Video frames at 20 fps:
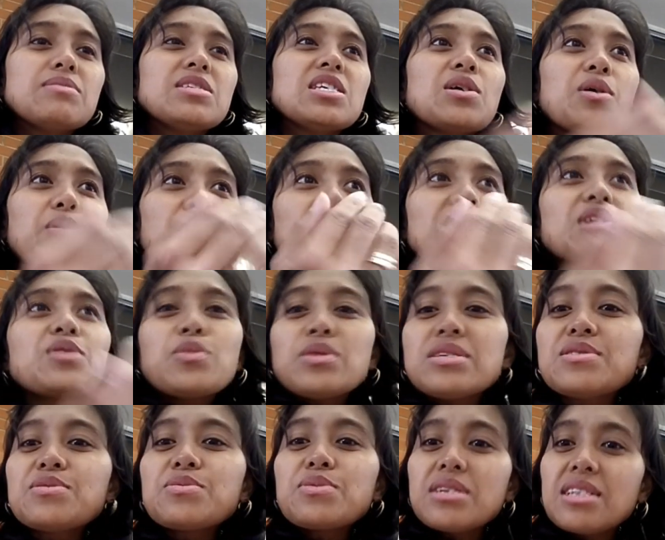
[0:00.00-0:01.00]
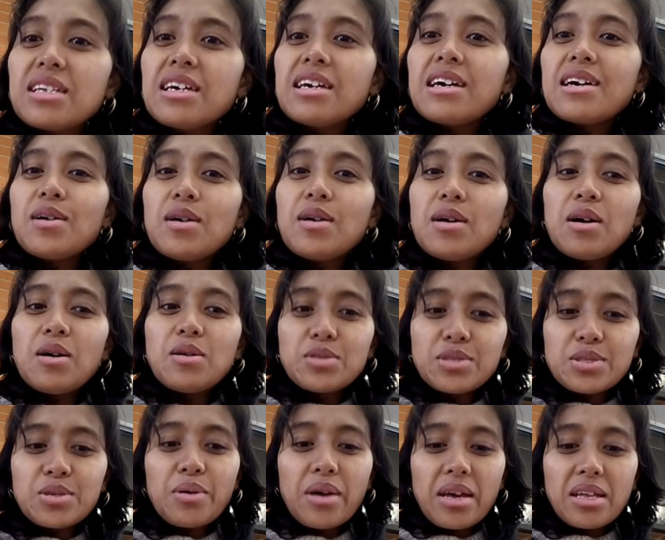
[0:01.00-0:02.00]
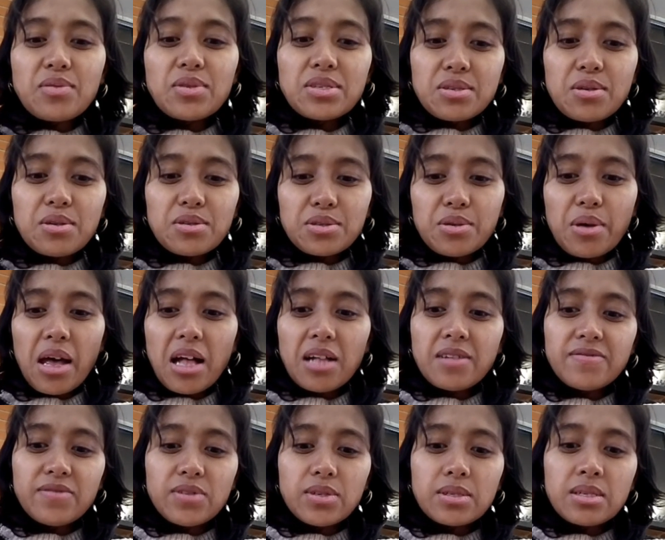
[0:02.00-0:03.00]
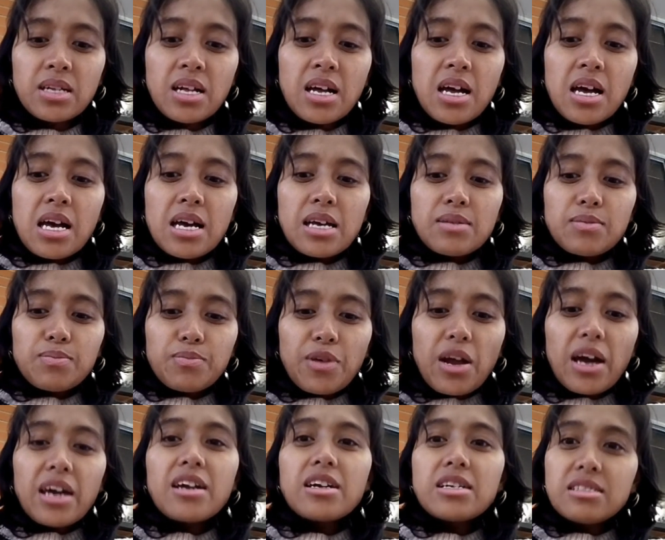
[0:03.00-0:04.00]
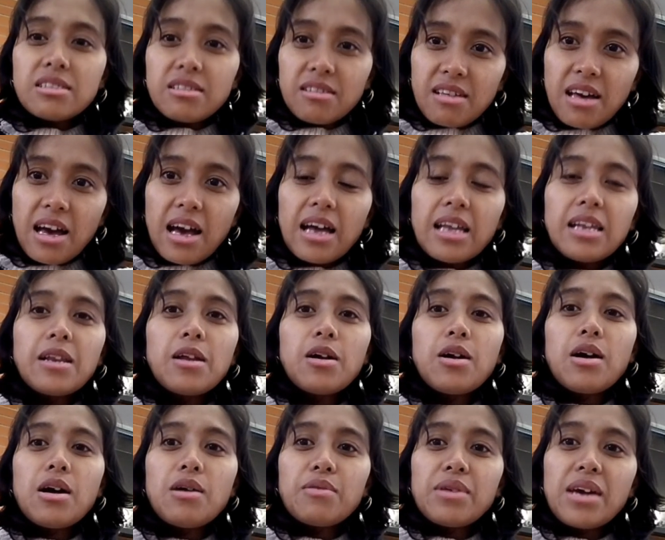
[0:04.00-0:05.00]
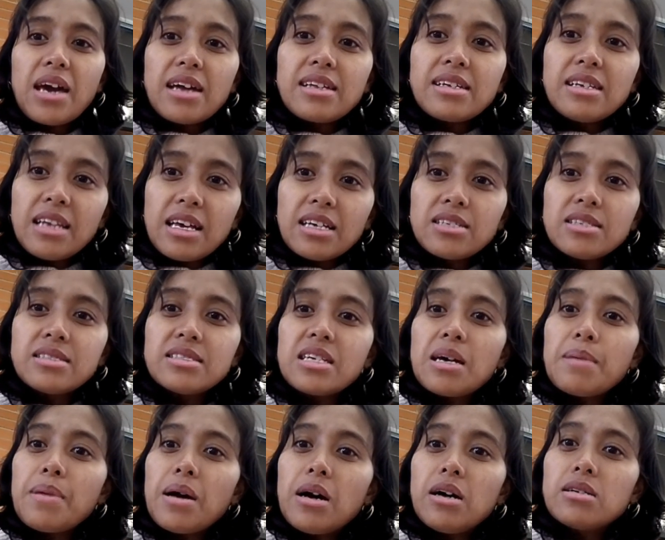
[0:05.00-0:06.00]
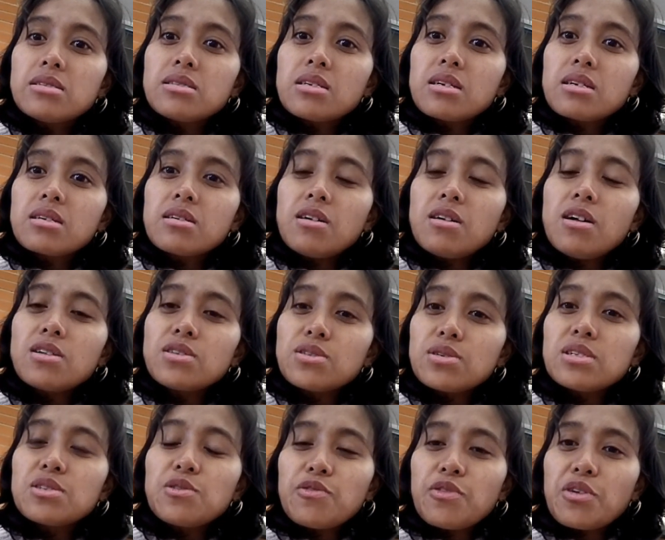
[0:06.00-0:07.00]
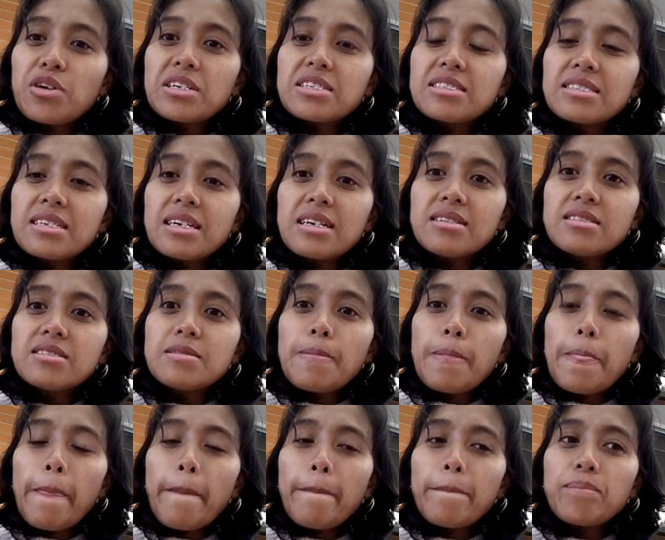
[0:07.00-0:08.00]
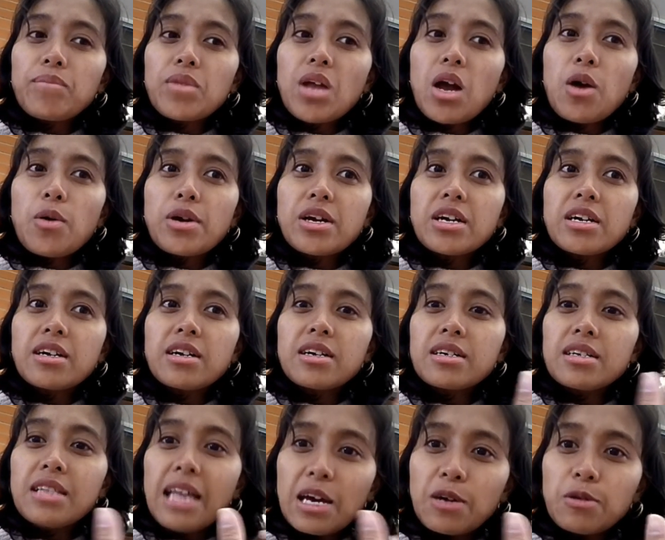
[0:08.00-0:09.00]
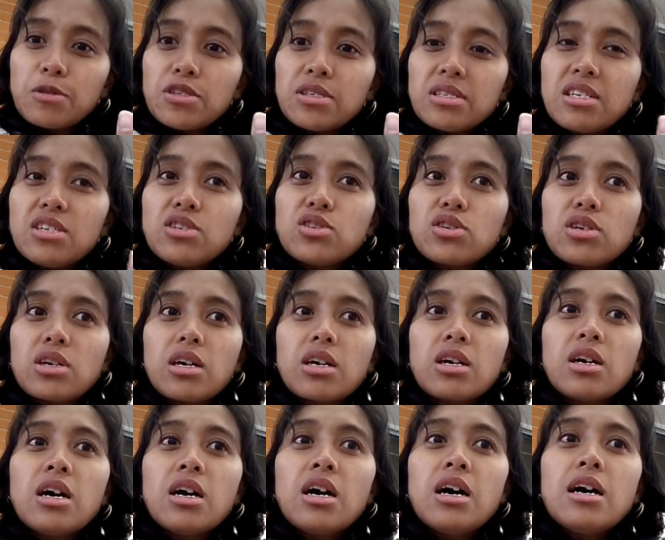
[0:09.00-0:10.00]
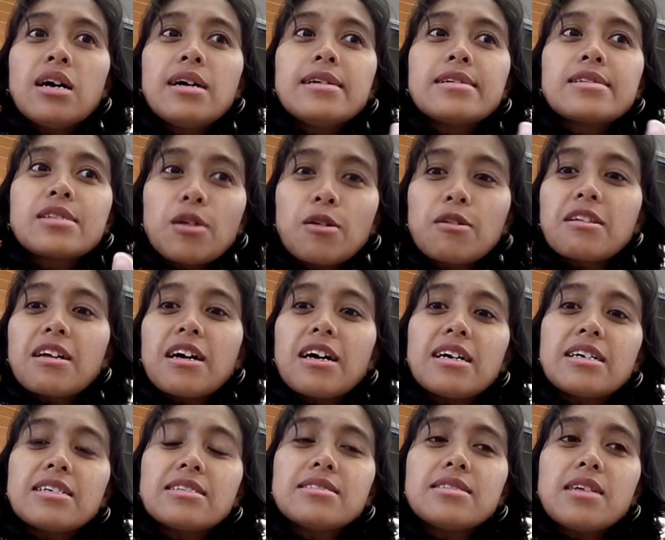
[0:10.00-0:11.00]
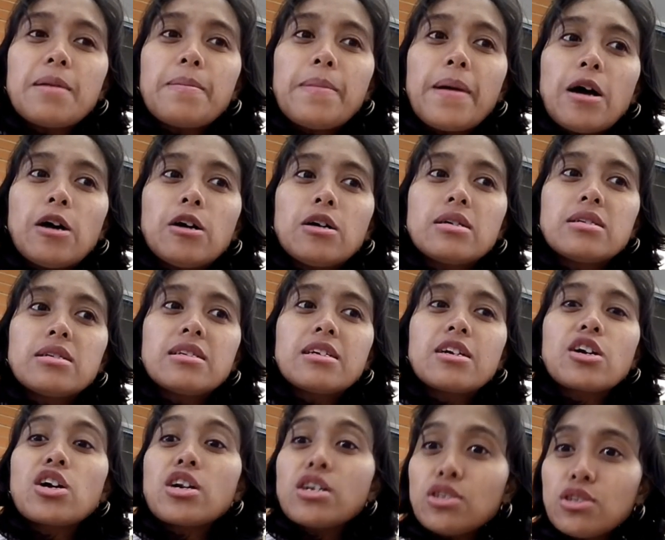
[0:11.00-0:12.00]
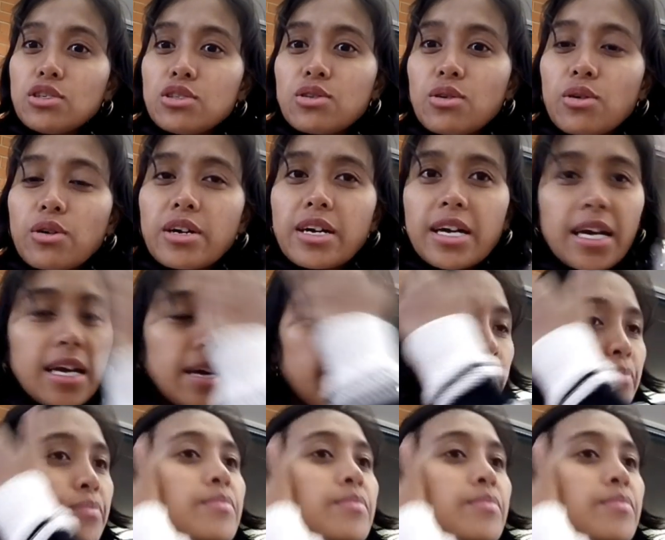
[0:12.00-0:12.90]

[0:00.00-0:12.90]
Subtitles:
siguro it was also helpful. Prior to that, we had lessons about the cultural differences. Our language teacher told us about her story,